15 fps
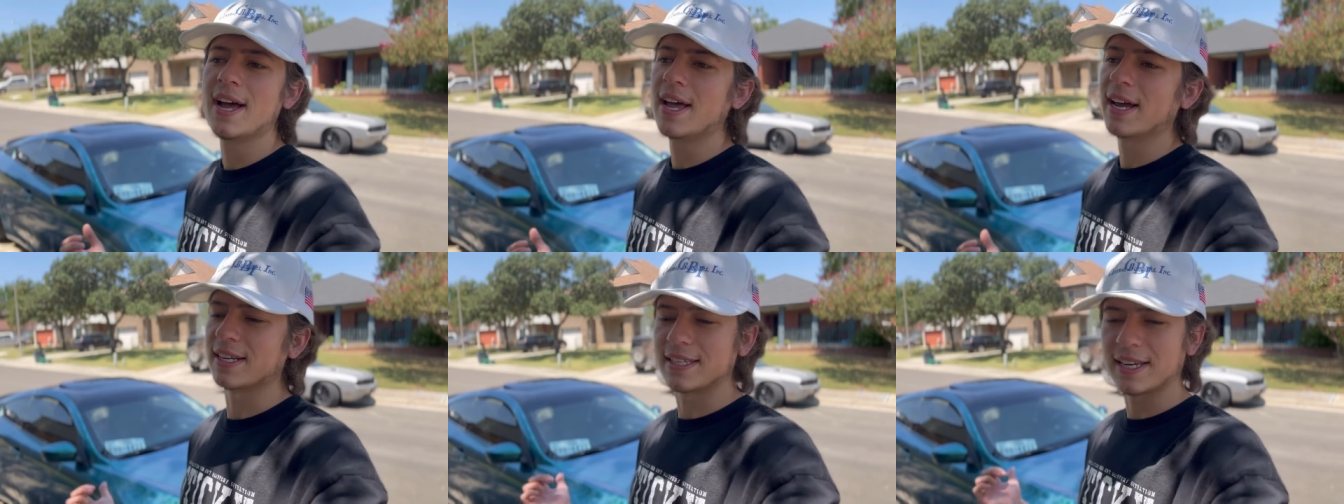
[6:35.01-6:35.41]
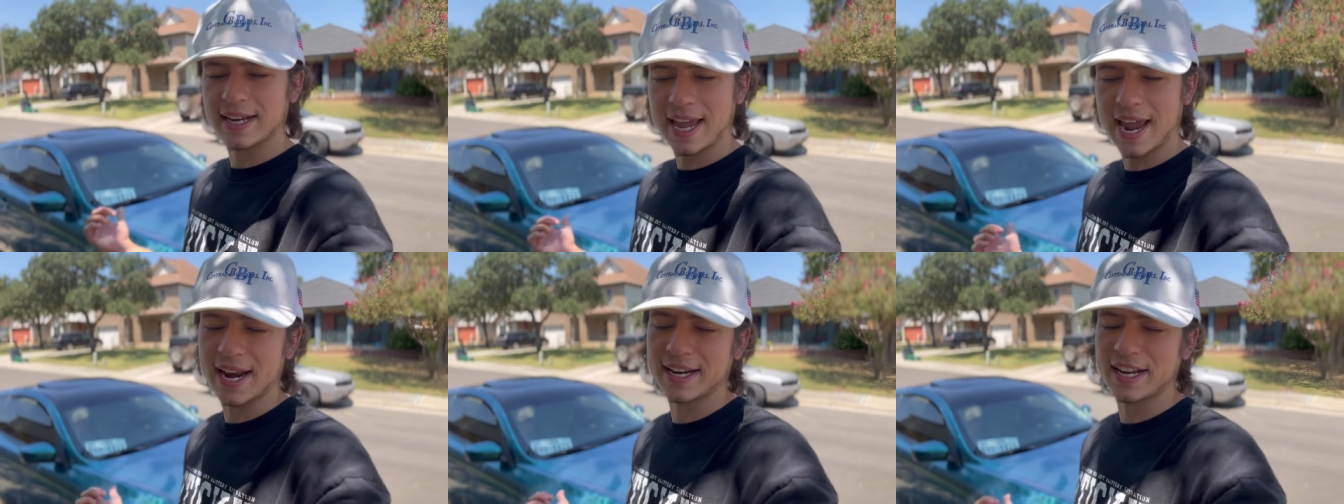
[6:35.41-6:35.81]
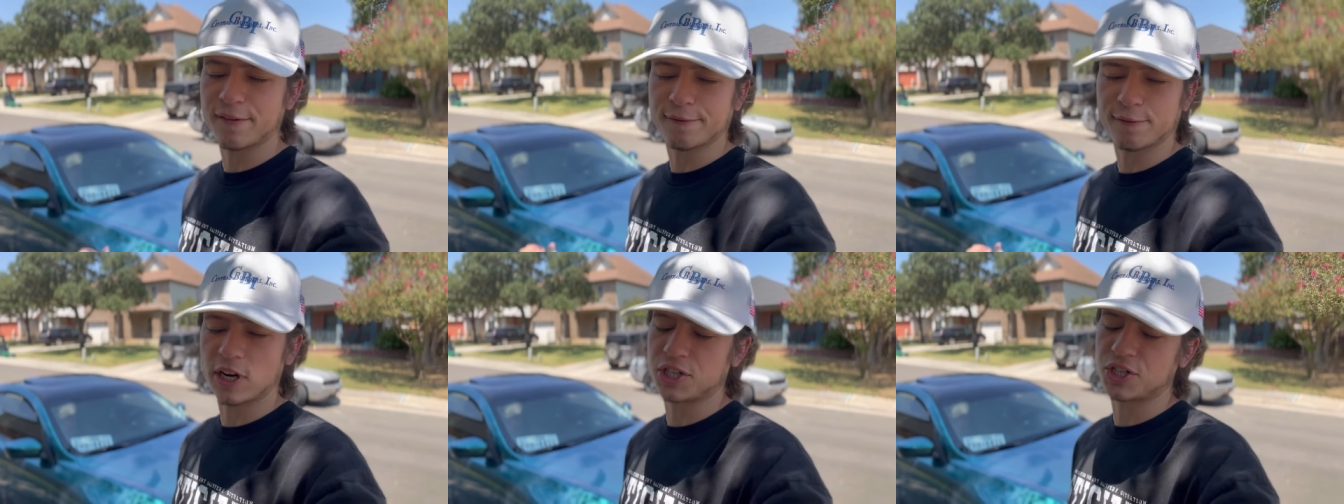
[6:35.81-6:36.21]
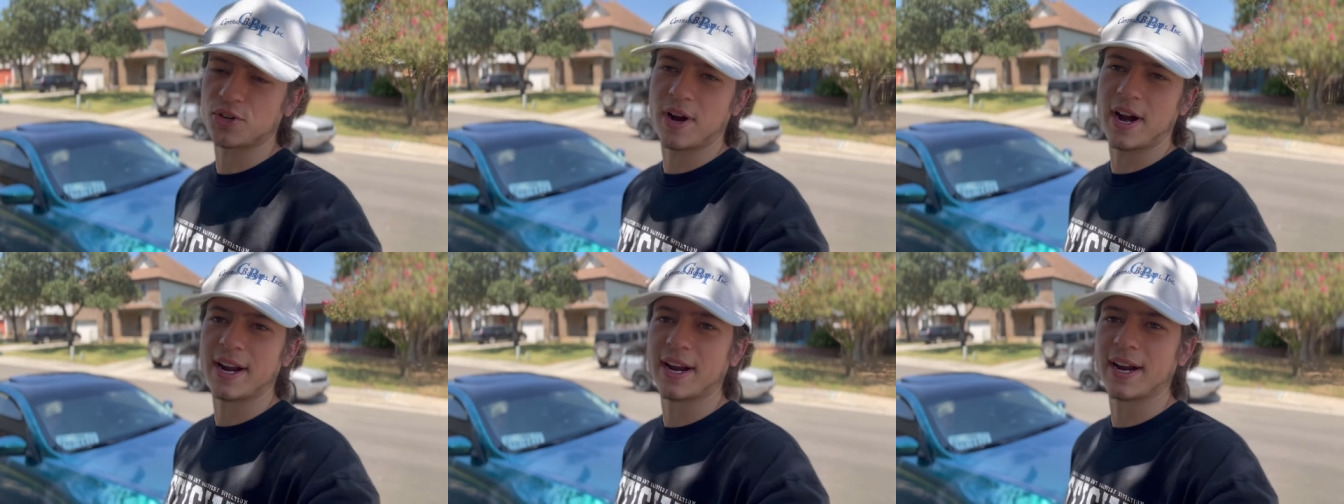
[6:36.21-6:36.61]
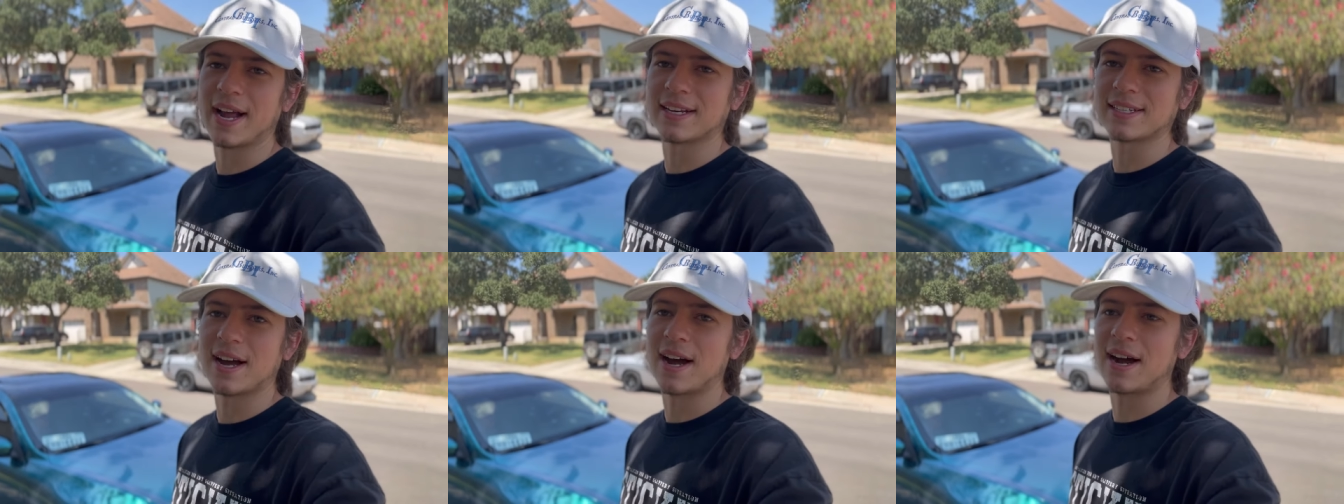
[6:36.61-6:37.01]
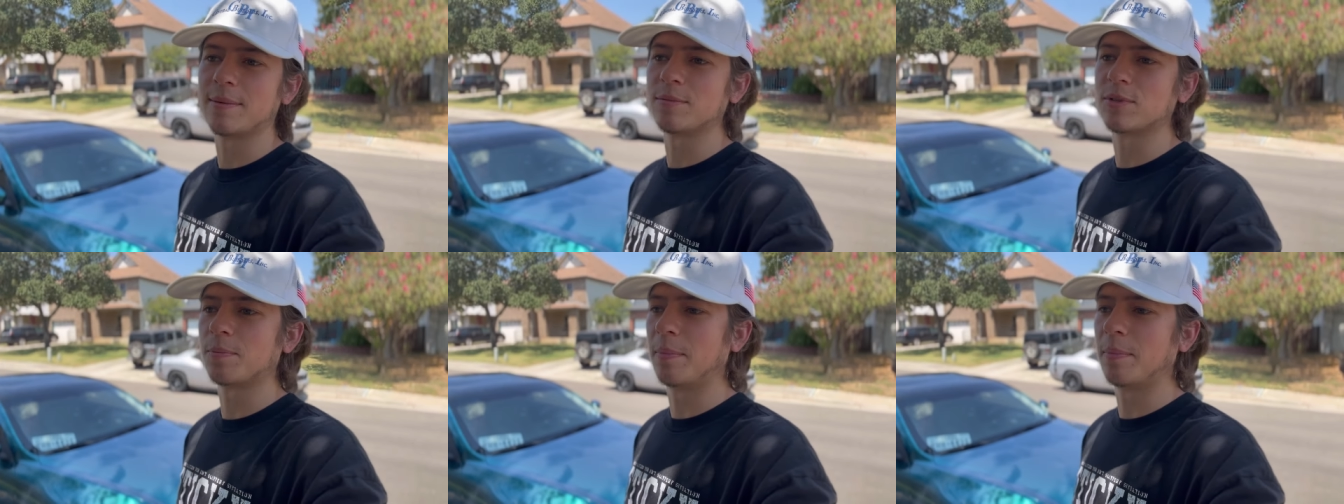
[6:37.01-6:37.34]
because it can get frustrating at times.